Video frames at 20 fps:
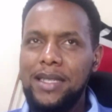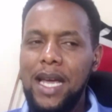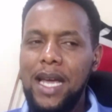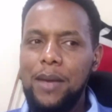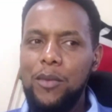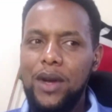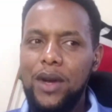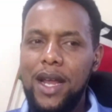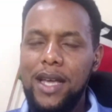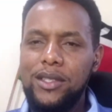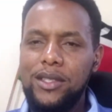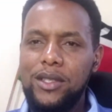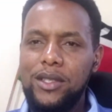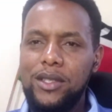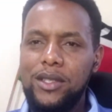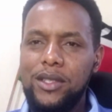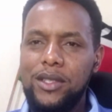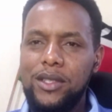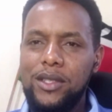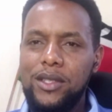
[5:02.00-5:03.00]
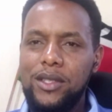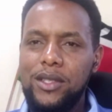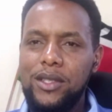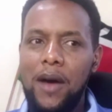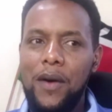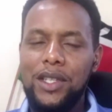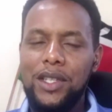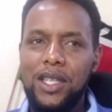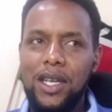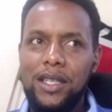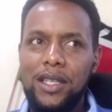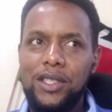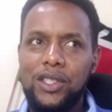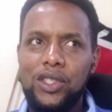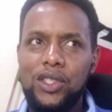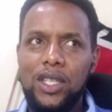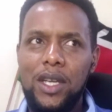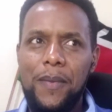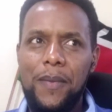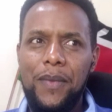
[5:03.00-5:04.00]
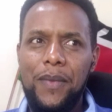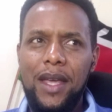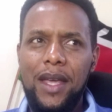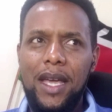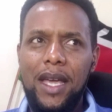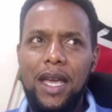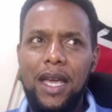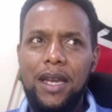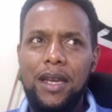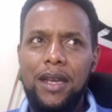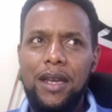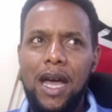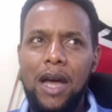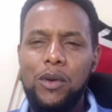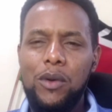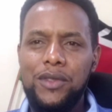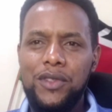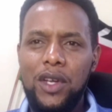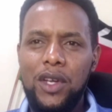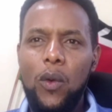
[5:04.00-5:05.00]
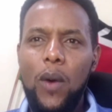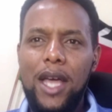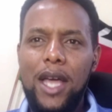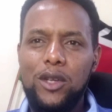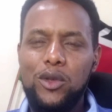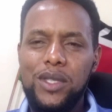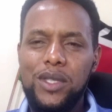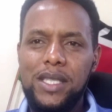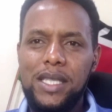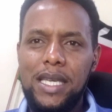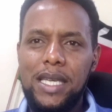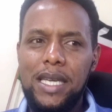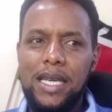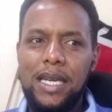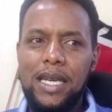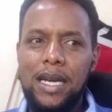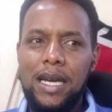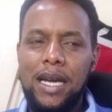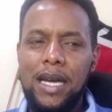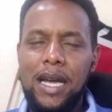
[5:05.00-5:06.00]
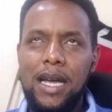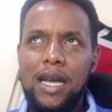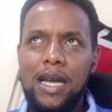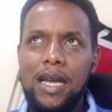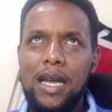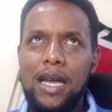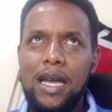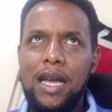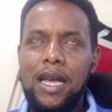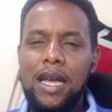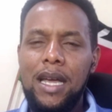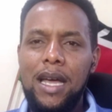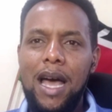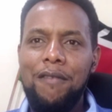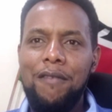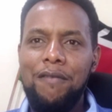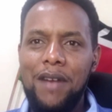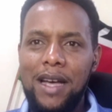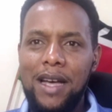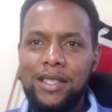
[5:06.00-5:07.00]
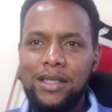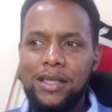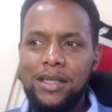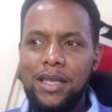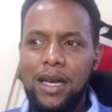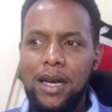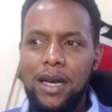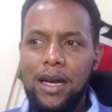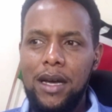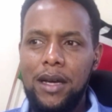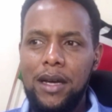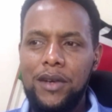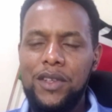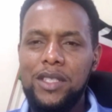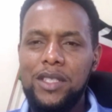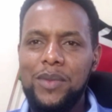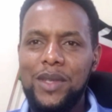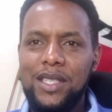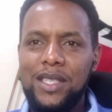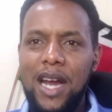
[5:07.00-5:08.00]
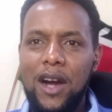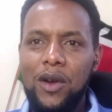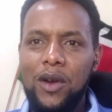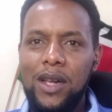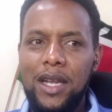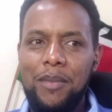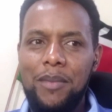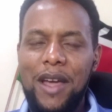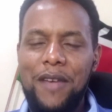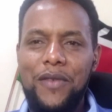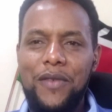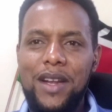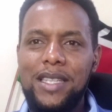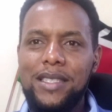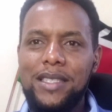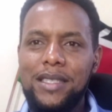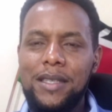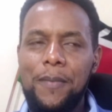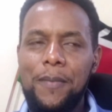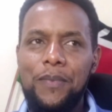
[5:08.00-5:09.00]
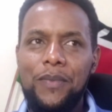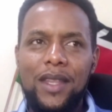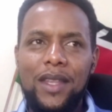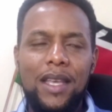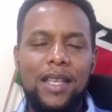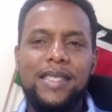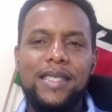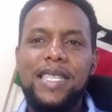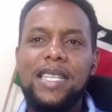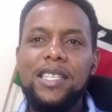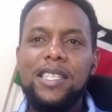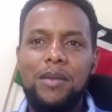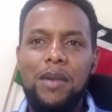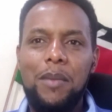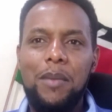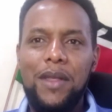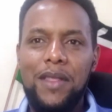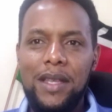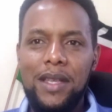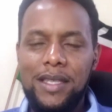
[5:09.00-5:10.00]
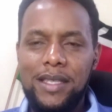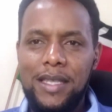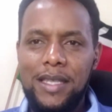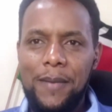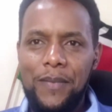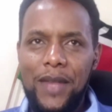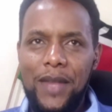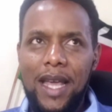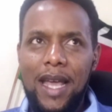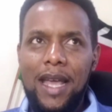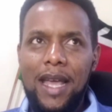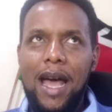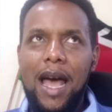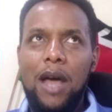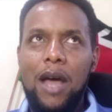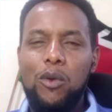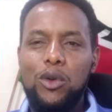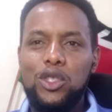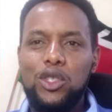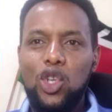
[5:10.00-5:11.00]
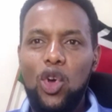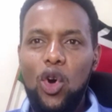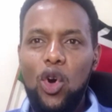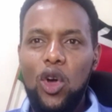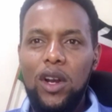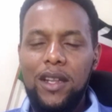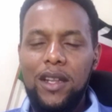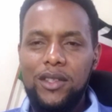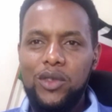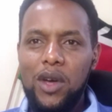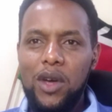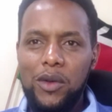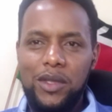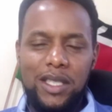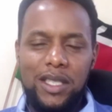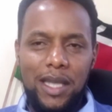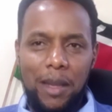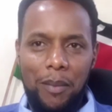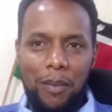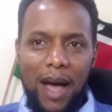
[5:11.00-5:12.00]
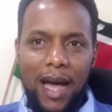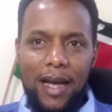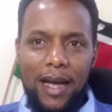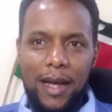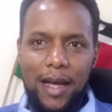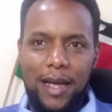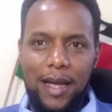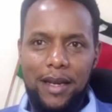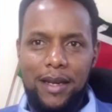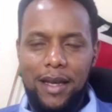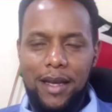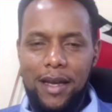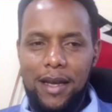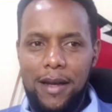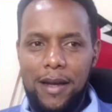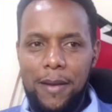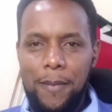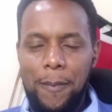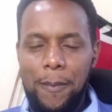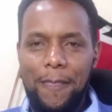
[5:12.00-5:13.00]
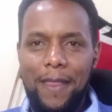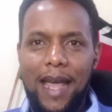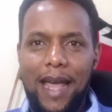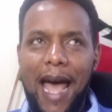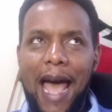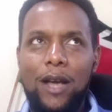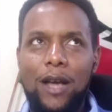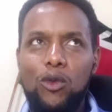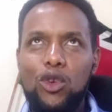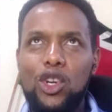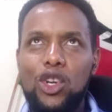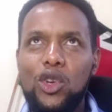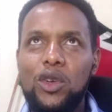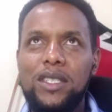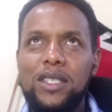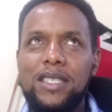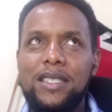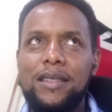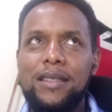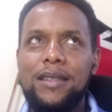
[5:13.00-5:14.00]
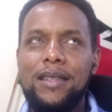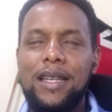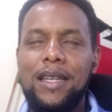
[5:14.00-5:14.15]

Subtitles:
a time when I stood in our church and I was required to sing a verse, Christmas carol, and my friends still remember this. I was tall, so I was in the back, and I could not